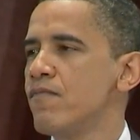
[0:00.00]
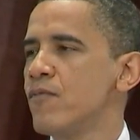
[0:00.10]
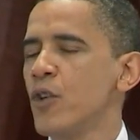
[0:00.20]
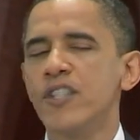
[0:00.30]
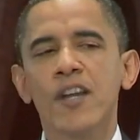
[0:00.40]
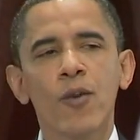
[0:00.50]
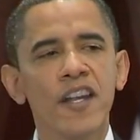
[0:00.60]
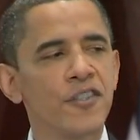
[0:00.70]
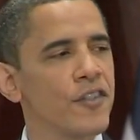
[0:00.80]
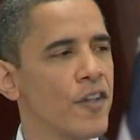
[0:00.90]
2
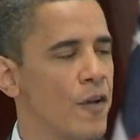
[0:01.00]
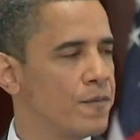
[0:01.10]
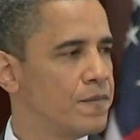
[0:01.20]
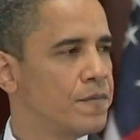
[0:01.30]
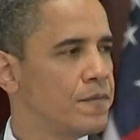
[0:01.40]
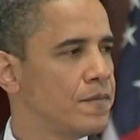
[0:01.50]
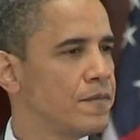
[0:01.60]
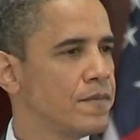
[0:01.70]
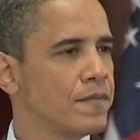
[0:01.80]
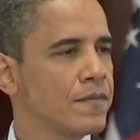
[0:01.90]
generations ago,
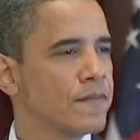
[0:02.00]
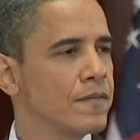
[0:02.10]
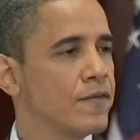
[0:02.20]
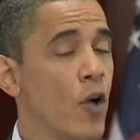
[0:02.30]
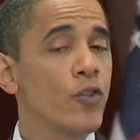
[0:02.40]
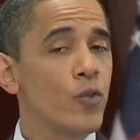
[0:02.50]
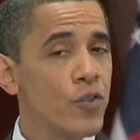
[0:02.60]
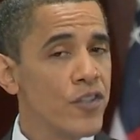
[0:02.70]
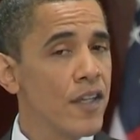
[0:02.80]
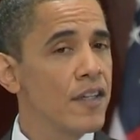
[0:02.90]
folks who were
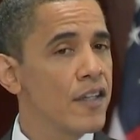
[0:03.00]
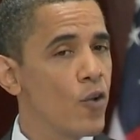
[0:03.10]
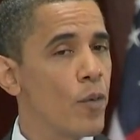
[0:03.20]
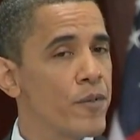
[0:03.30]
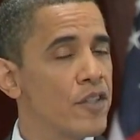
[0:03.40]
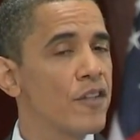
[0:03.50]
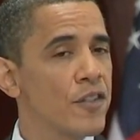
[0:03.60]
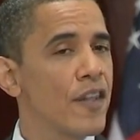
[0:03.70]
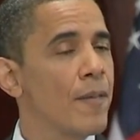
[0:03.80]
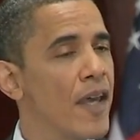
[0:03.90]
sitting in your
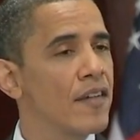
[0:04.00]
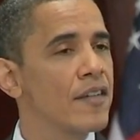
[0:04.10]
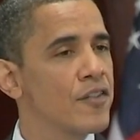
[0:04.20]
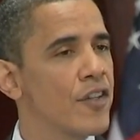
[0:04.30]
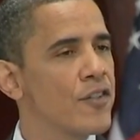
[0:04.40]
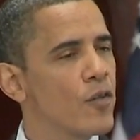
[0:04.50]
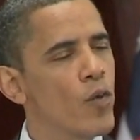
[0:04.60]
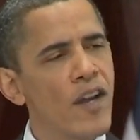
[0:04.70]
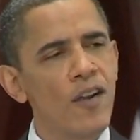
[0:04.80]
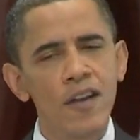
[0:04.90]
position, they made a decision.
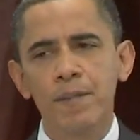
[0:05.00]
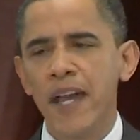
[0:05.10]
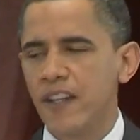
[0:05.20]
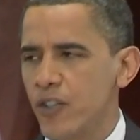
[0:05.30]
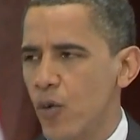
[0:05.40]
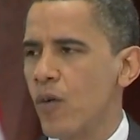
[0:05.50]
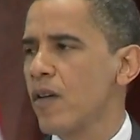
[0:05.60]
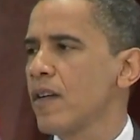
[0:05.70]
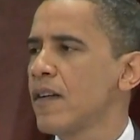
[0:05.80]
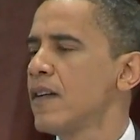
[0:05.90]
We are going to make
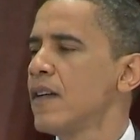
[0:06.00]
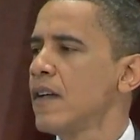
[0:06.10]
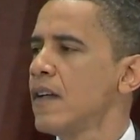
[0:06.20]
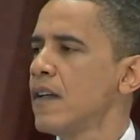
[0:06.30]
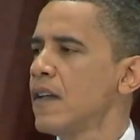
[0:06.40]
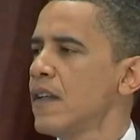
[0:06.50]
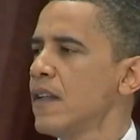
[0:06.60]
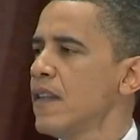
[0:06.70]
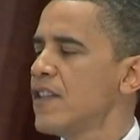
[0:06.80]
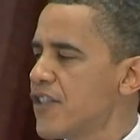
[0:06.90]
sure
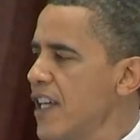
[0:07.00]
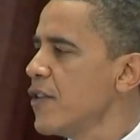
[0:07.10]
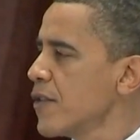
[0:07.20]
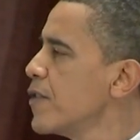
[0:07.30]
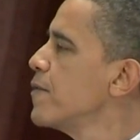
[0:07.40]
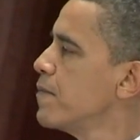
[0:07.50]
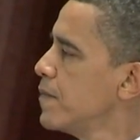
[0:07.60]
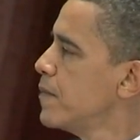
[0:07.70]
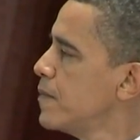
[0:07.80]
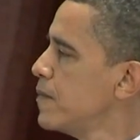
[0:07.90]
that seniors
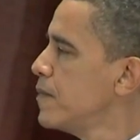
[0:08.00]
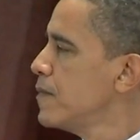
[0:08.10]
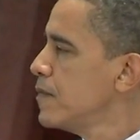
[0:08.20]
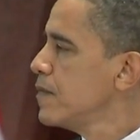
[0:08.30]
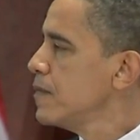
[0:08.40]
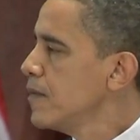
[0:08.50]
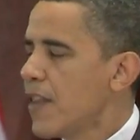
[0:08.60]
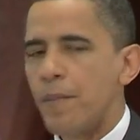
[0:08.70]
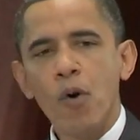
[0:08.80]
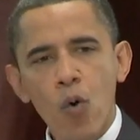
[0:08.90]

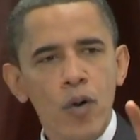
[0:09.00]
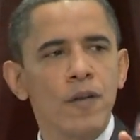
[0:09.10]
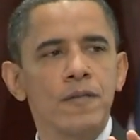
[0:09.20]
and the poor